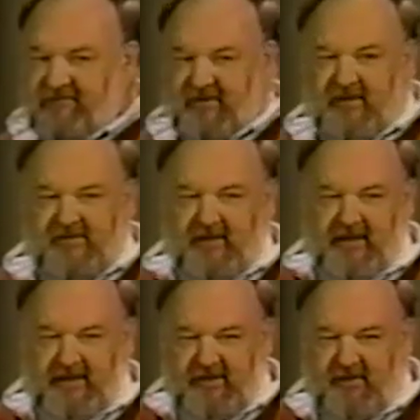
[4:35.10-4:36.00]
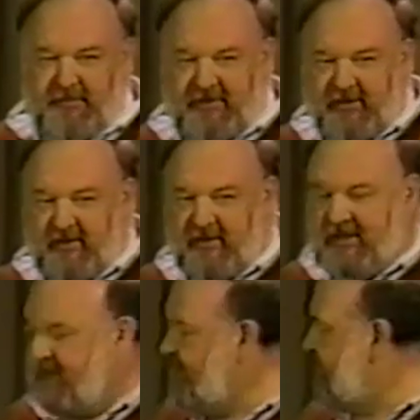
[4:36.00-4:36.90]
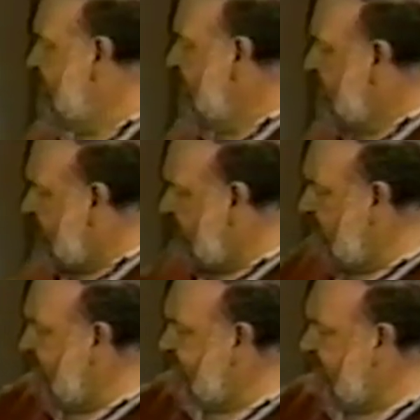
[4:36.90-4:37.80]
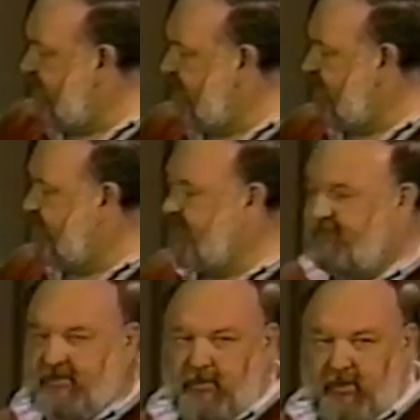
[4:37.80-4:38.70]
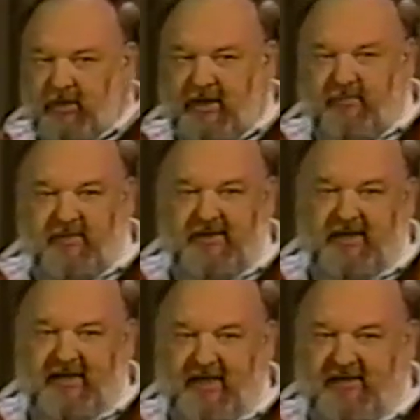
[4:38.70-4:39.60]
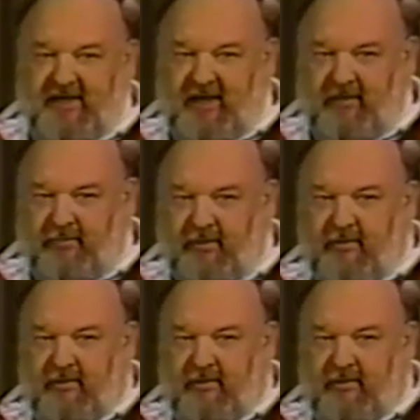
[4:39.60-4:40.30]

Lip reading: it isn't, like in this particular case, curved and above the chord line, we say it has camber.